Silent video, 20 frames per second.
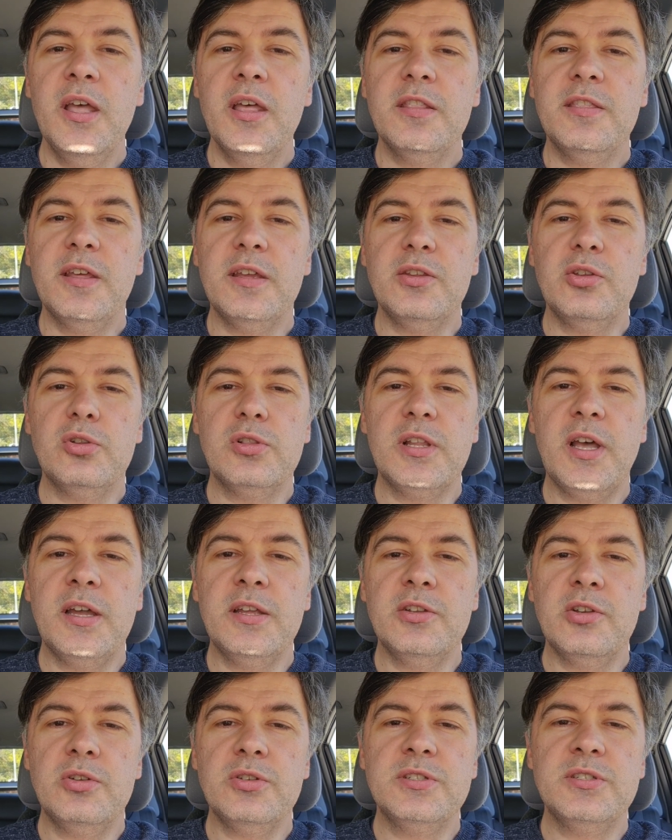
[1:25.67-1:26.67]
then you
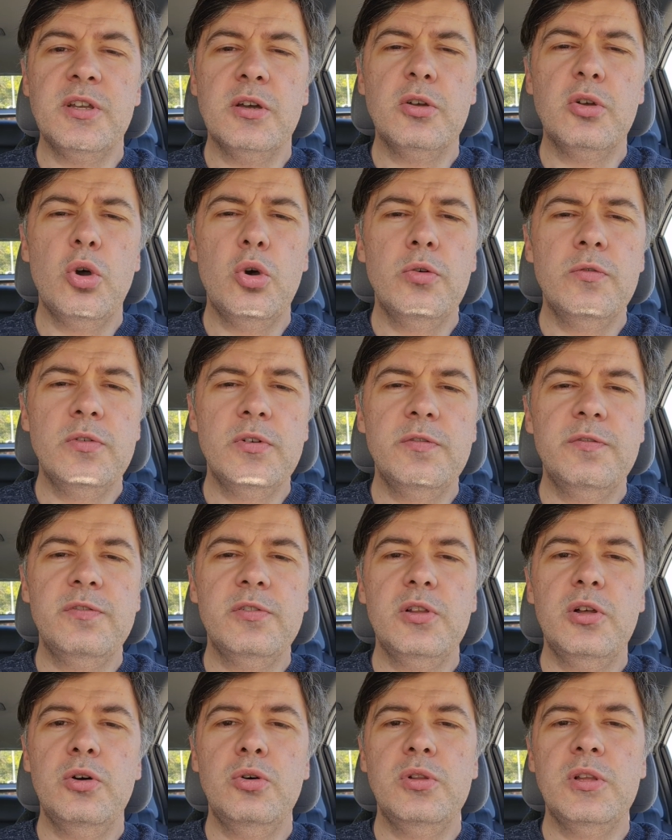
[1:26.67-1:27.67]
land on Stack
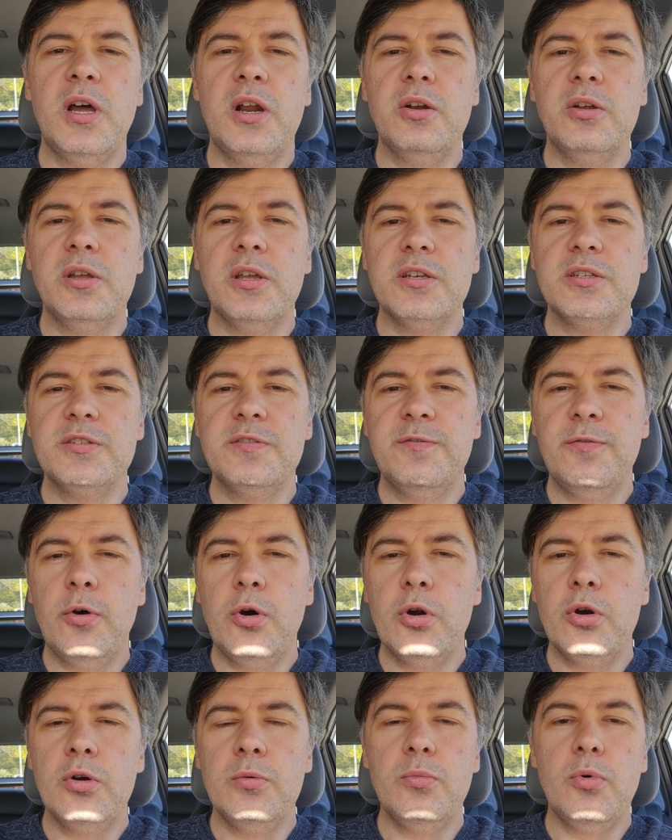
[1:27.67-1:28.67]
Overflow, Laracast
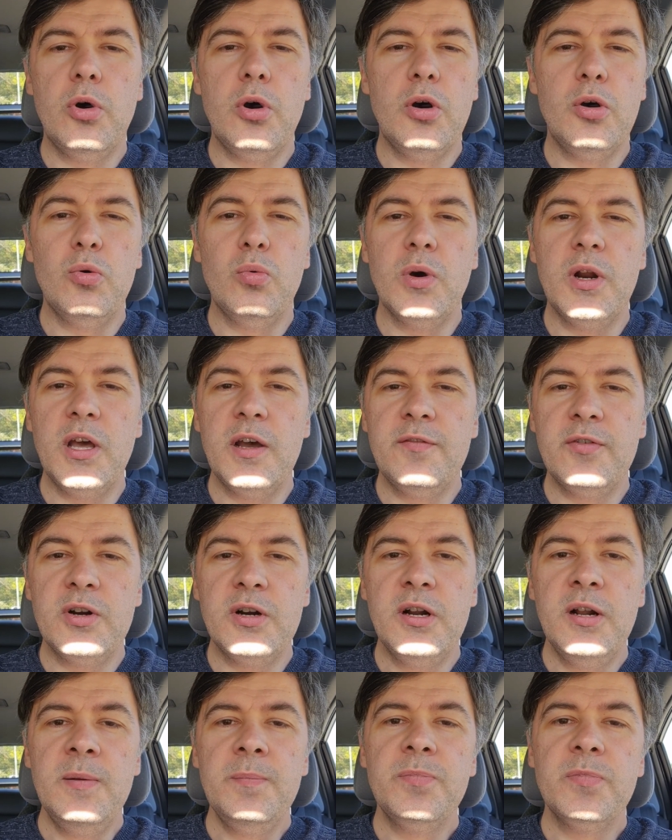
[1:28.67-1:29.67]
Forum, or whatever.
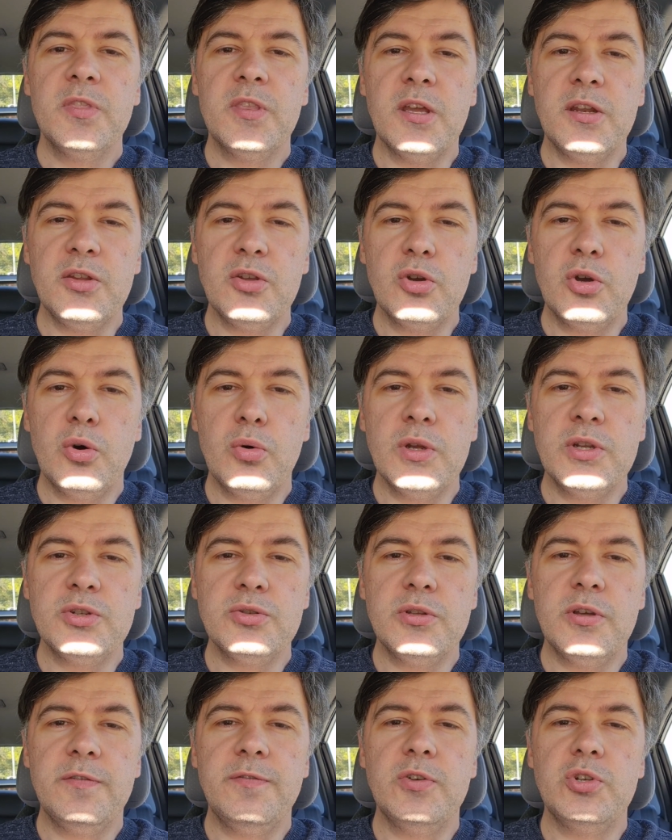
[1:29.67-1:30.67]
Then you go into
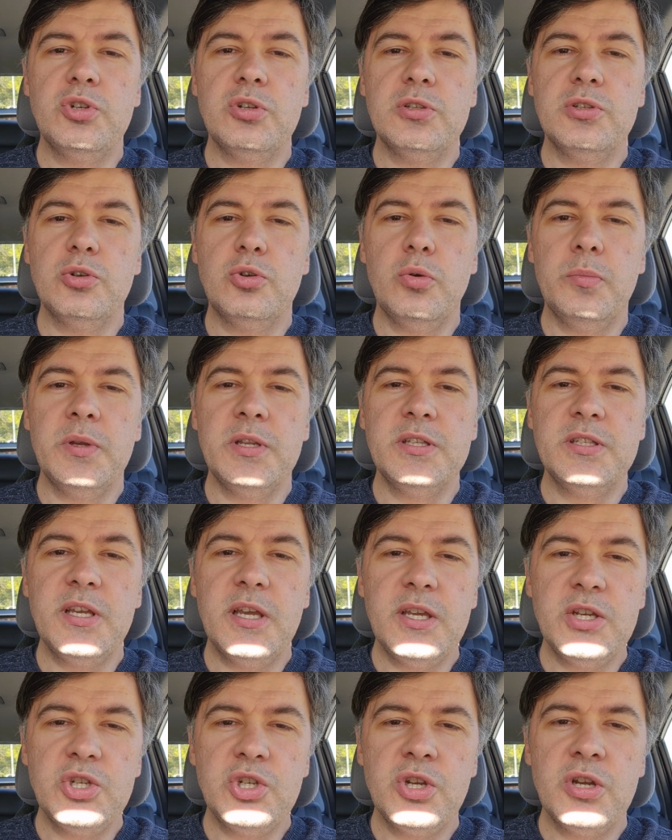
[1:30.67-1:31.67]
the official
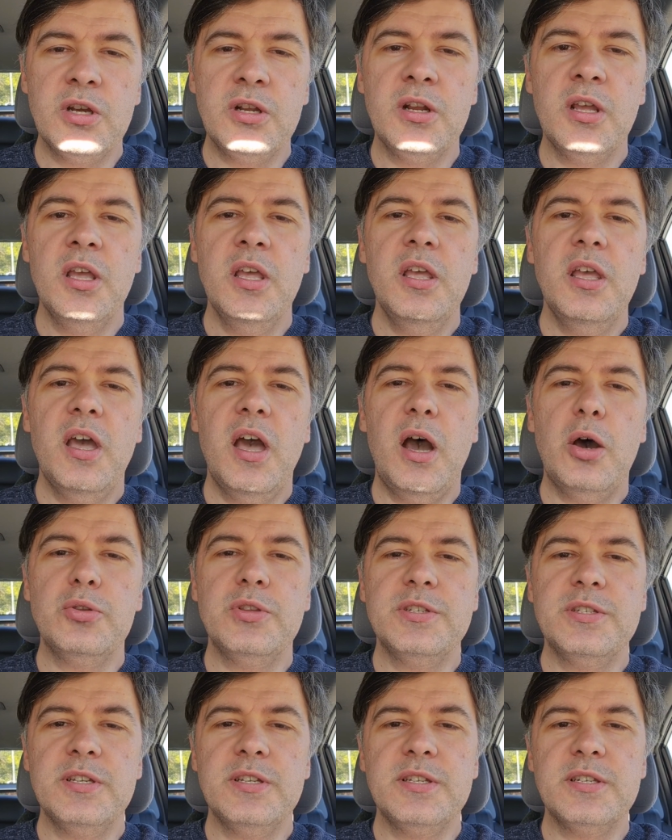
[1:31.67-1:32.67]
documentation, how the
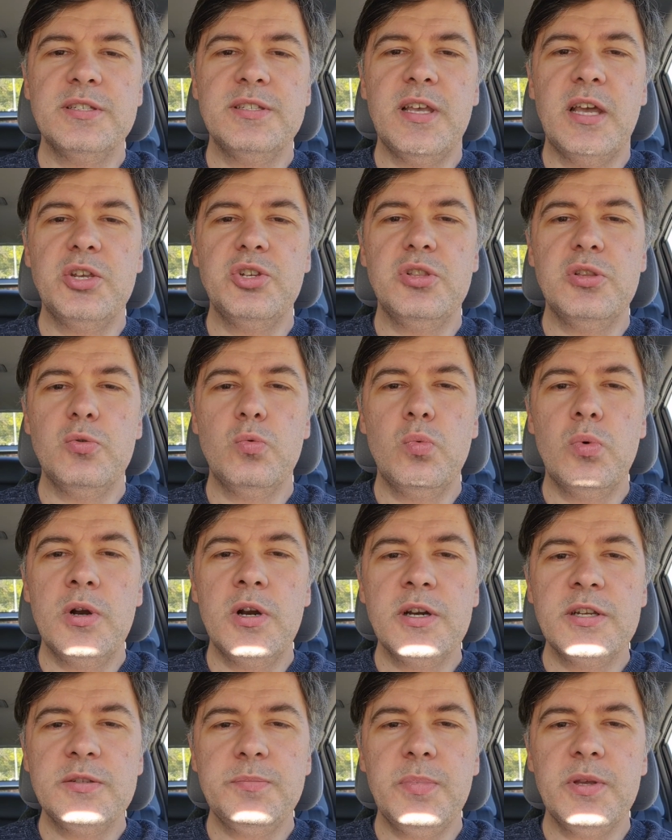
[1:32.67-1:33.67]
syntax actually
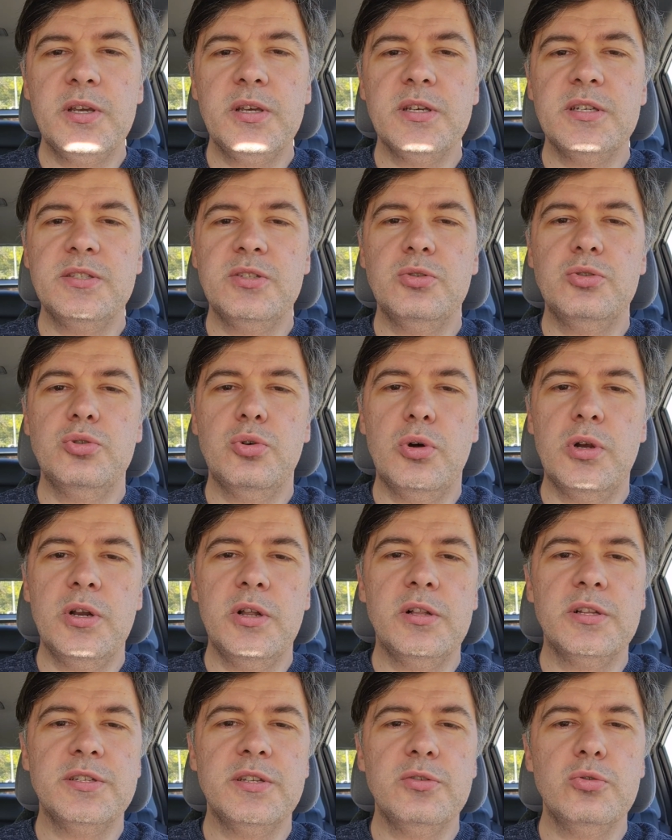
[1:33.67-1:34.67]
works, because
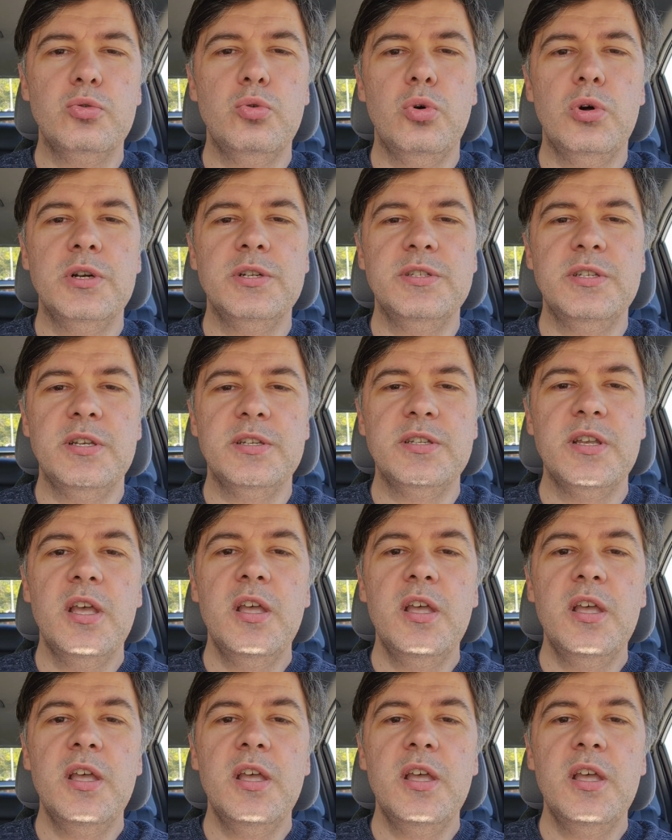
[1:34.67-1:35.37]
tutorials and courses,